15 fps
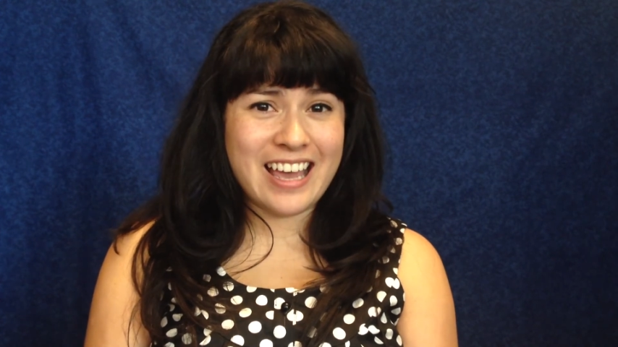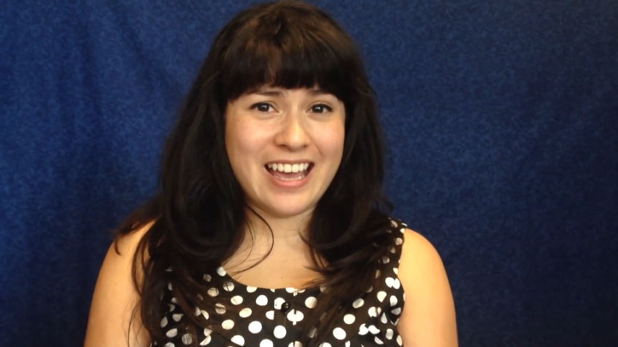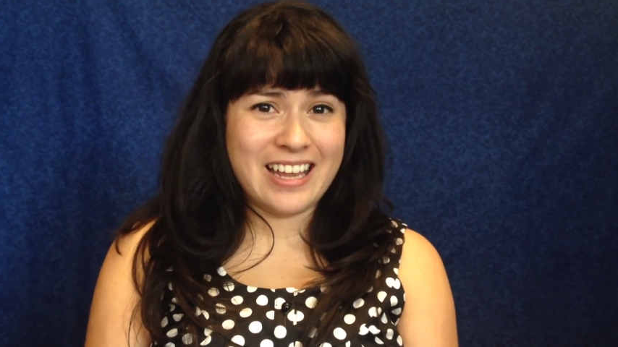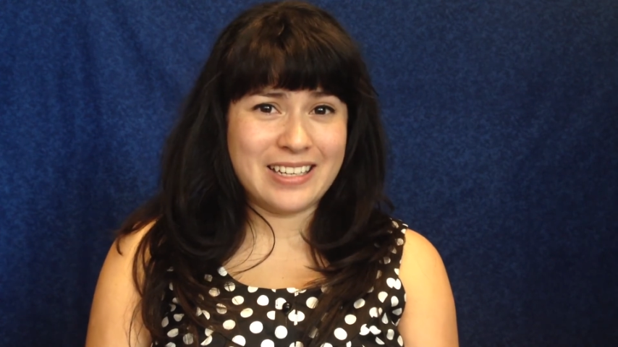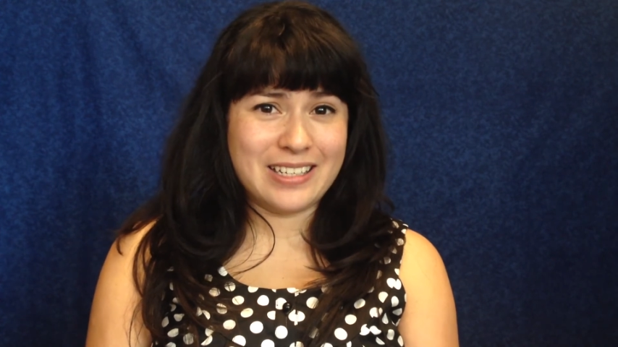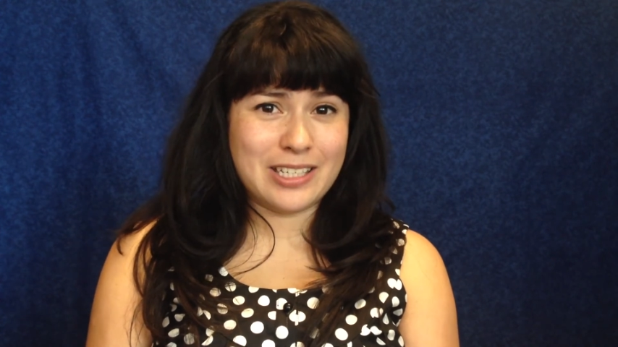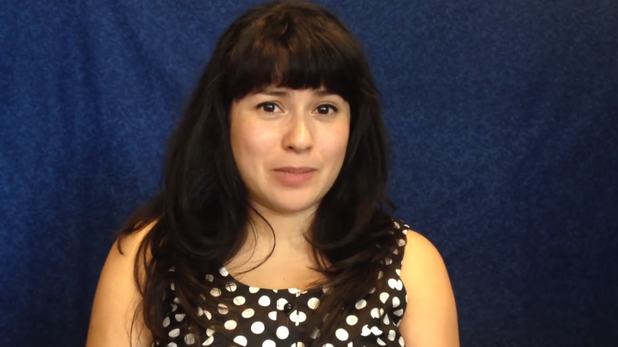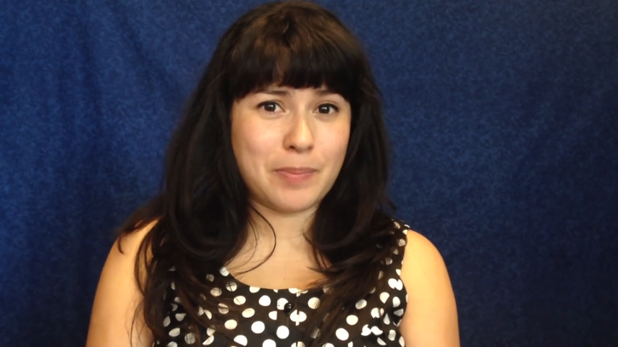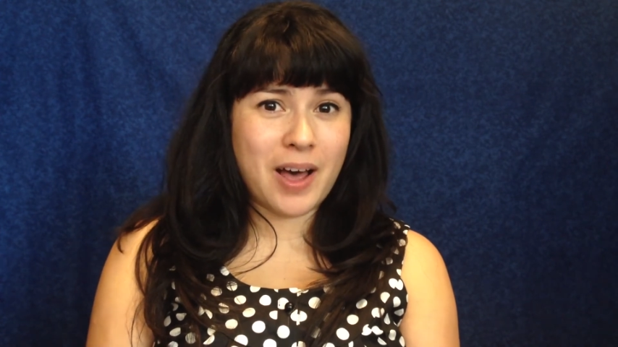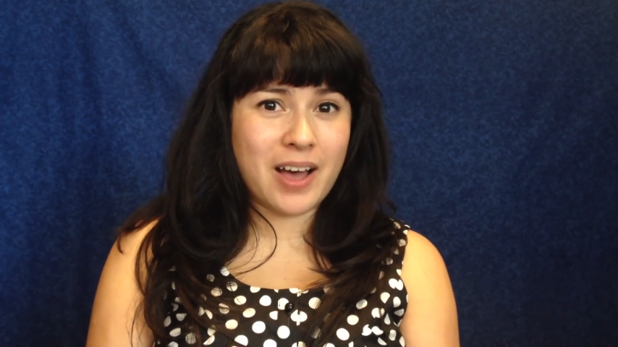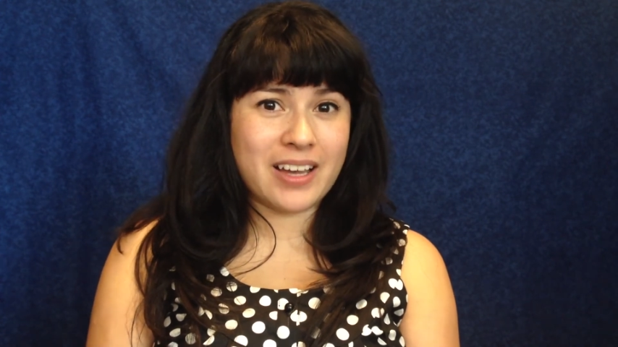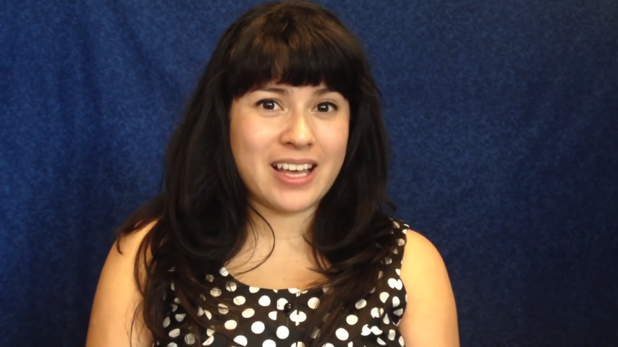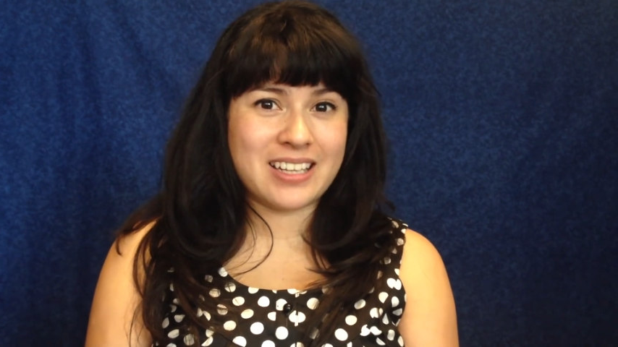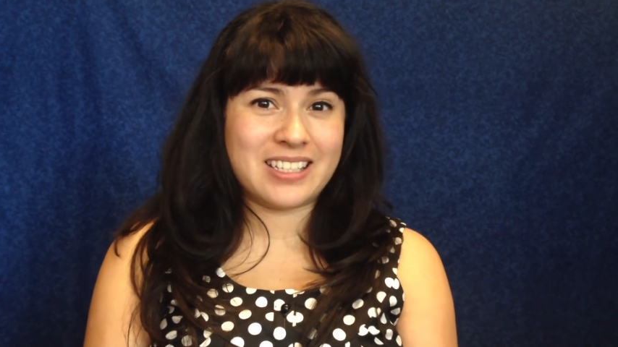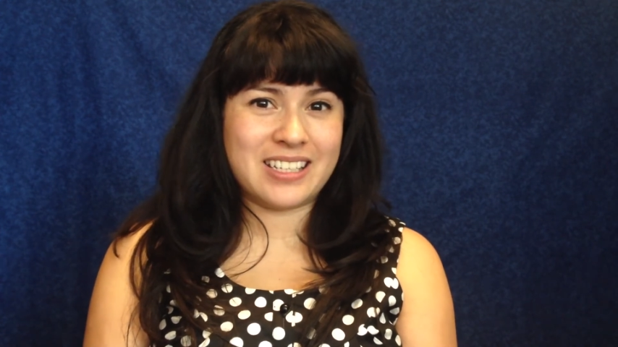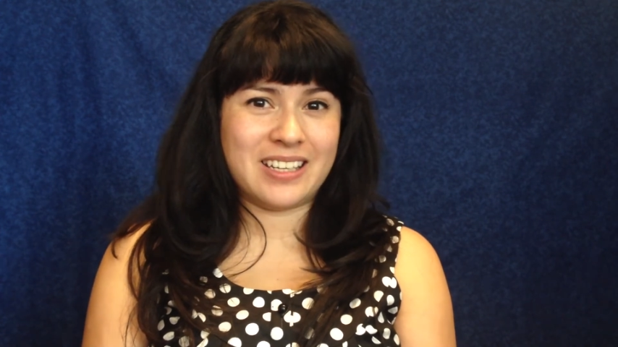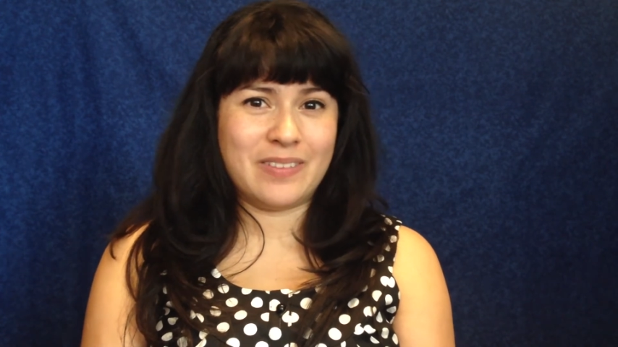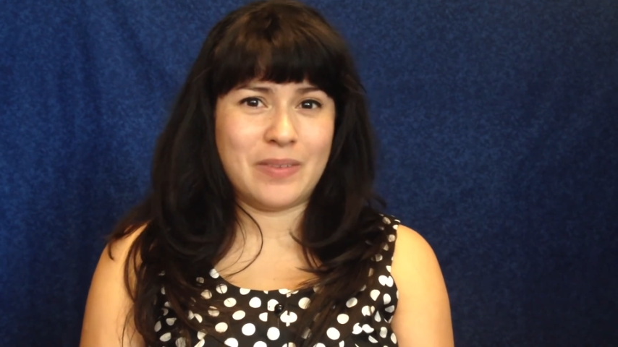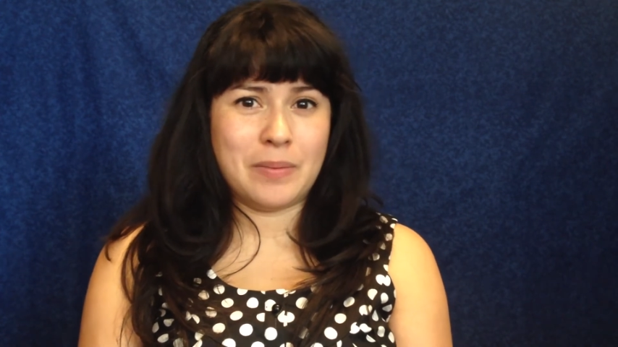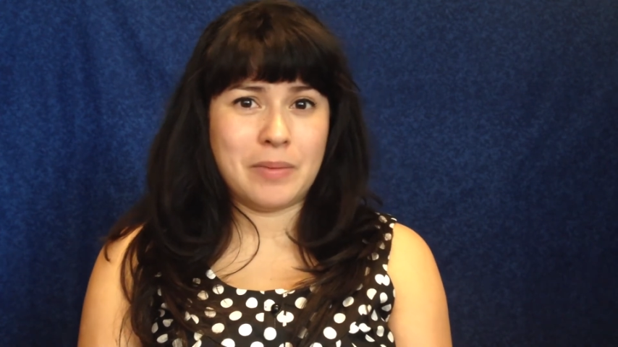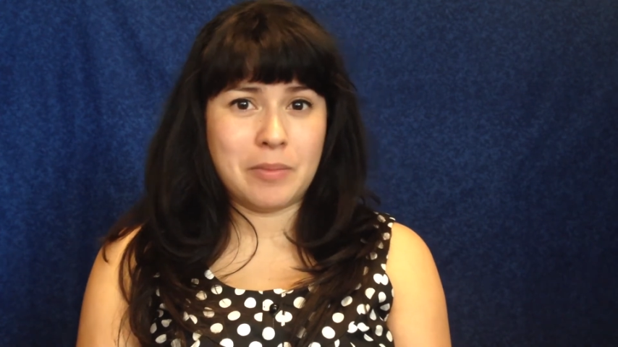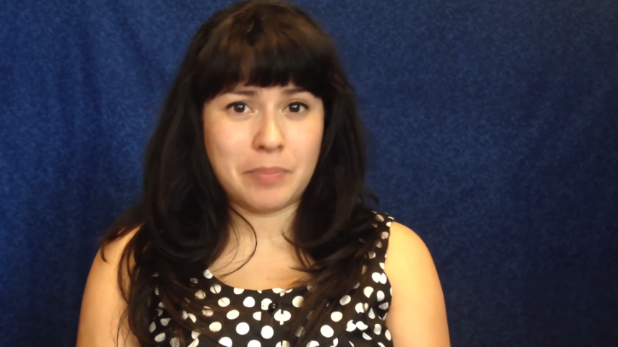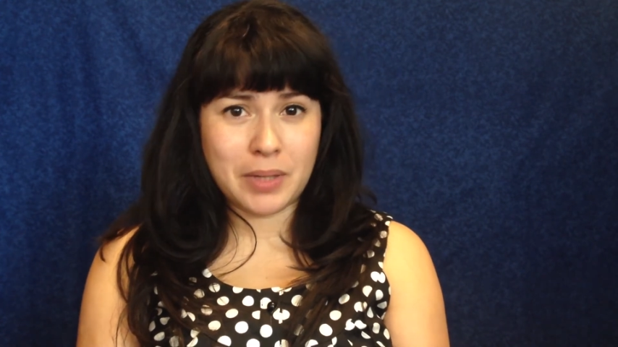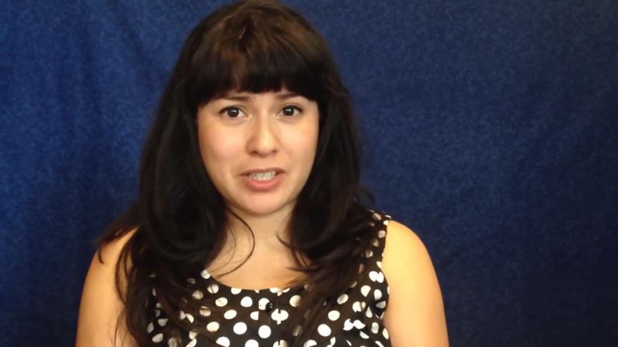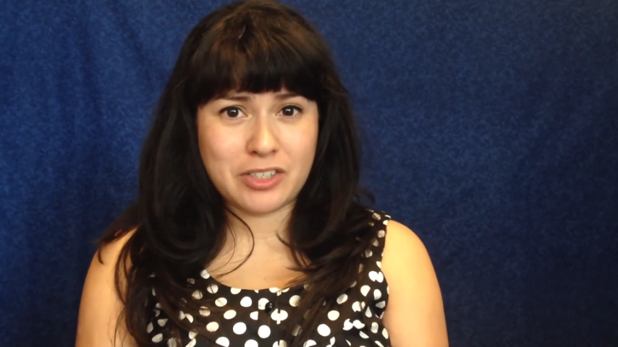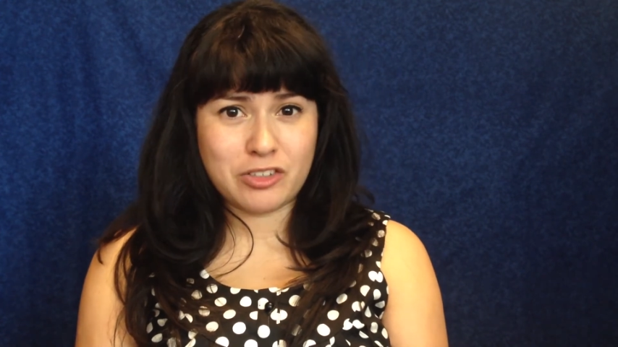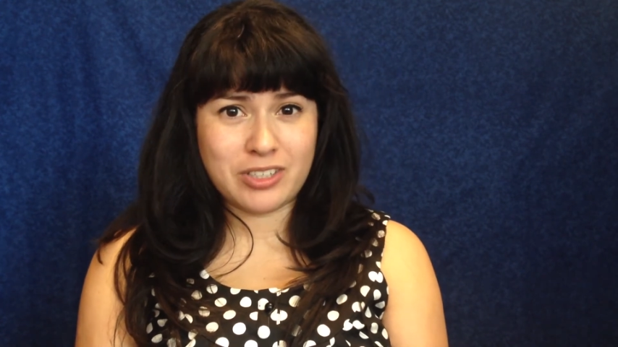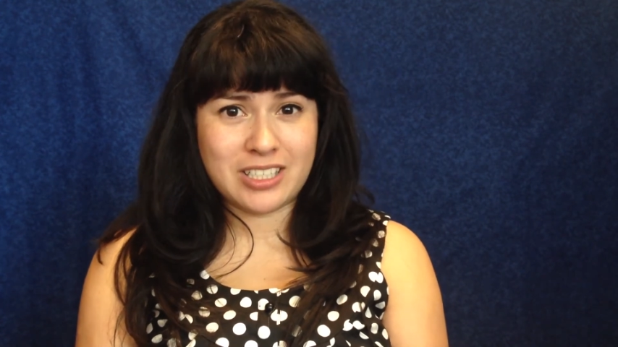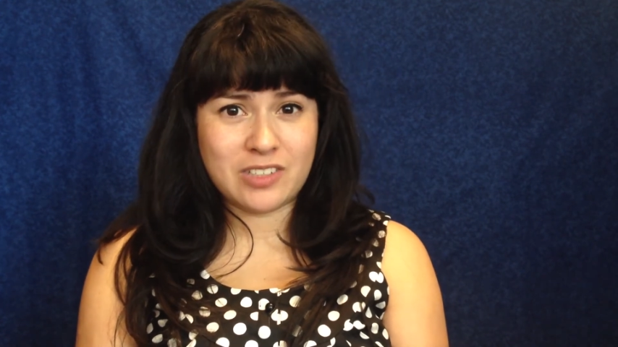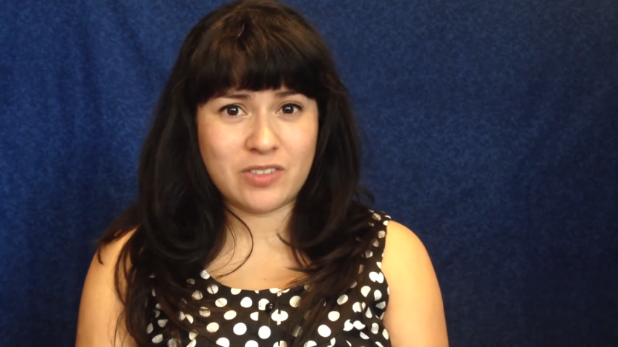and Spock has to give him a blood
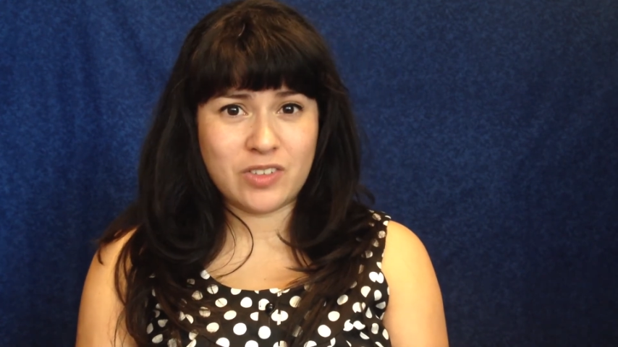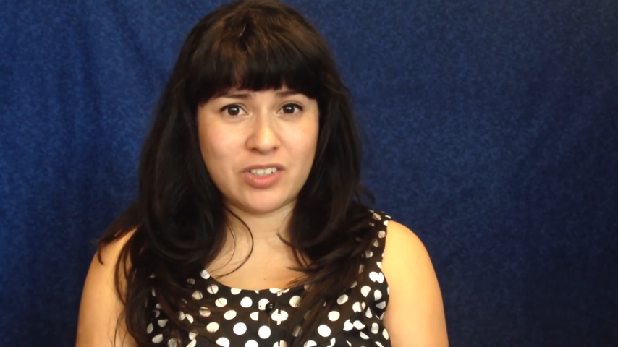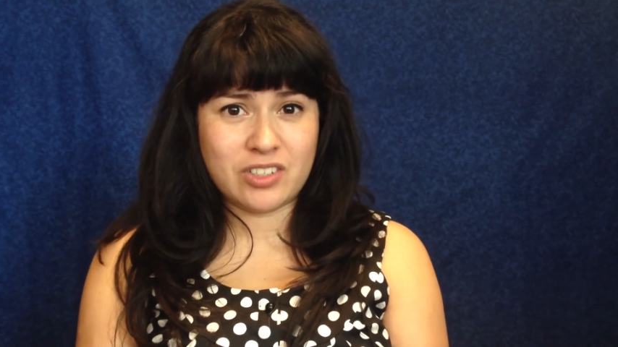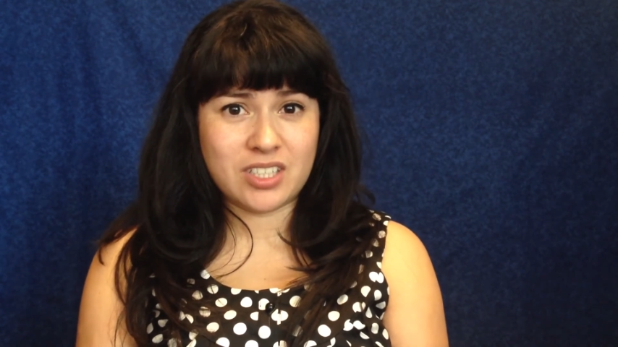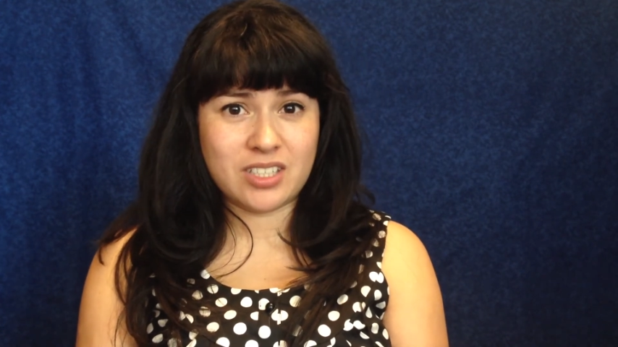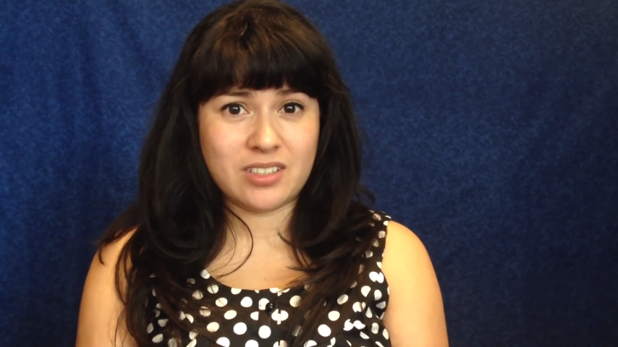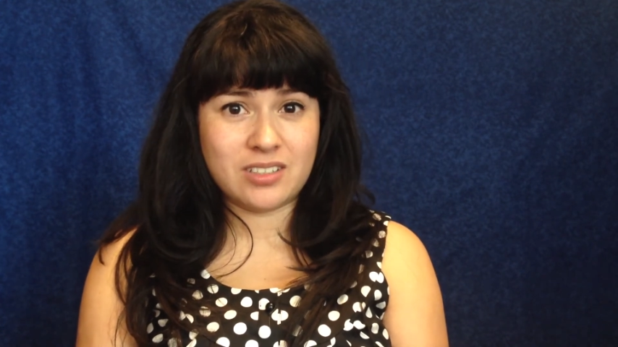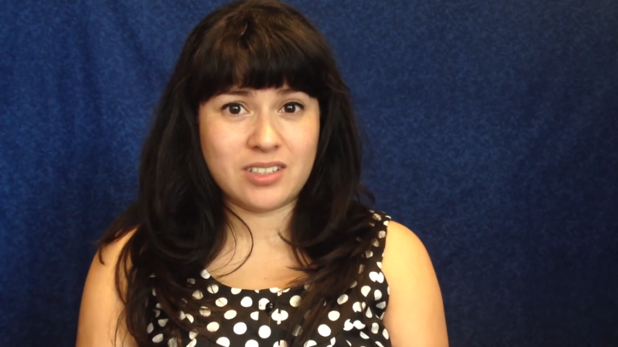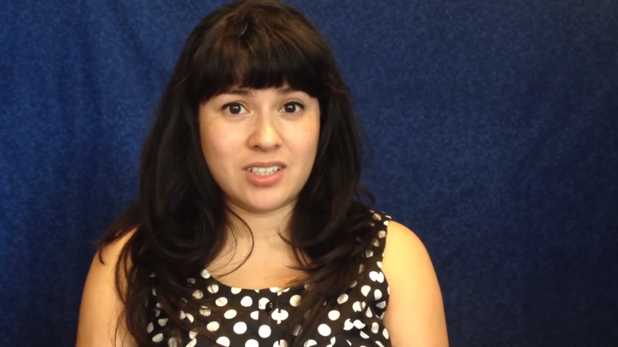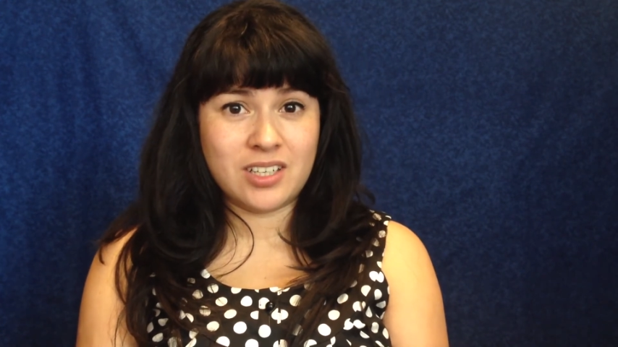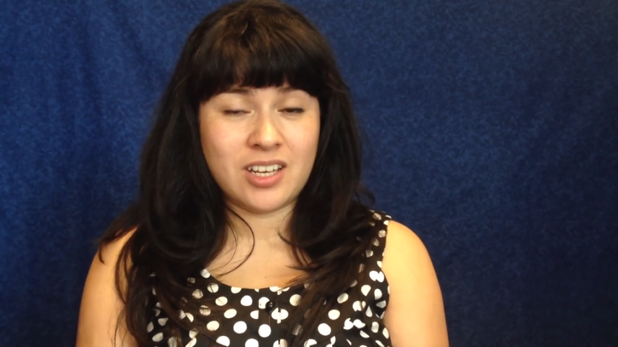transfusion.